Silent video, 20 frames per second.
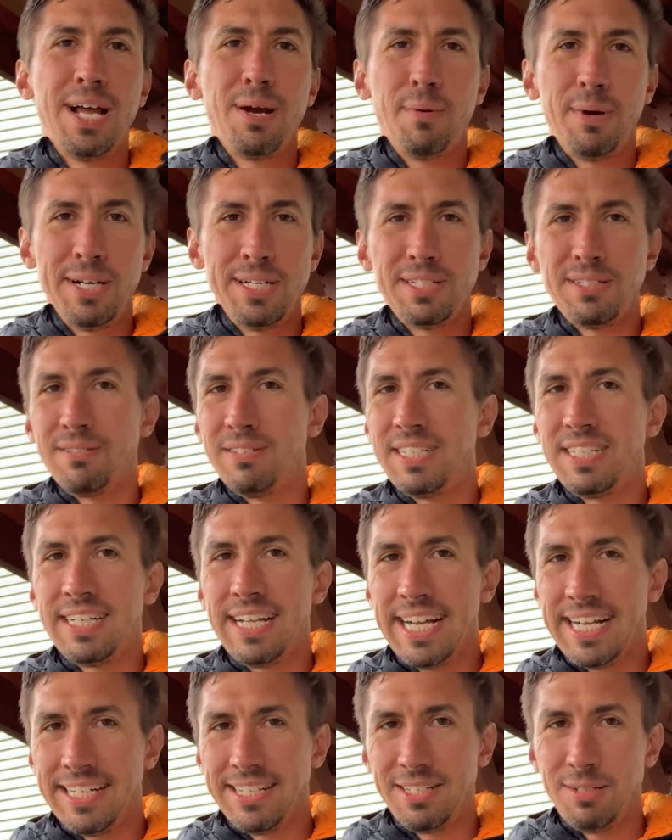Western
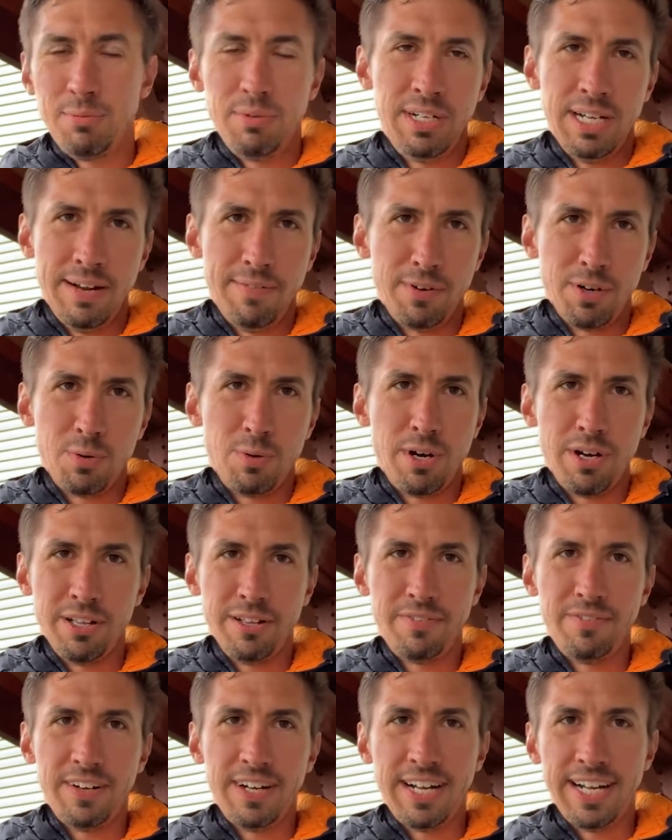states, you would never
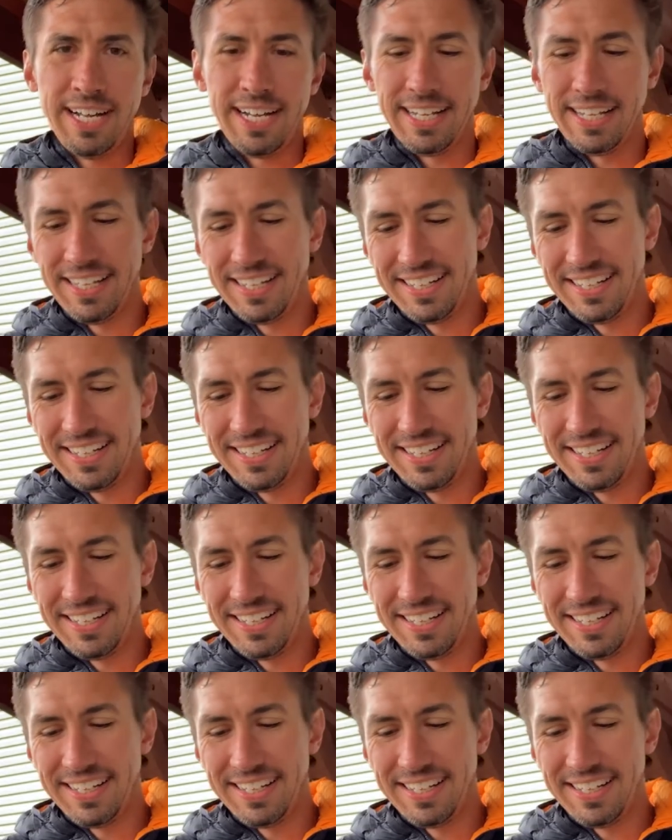qualify.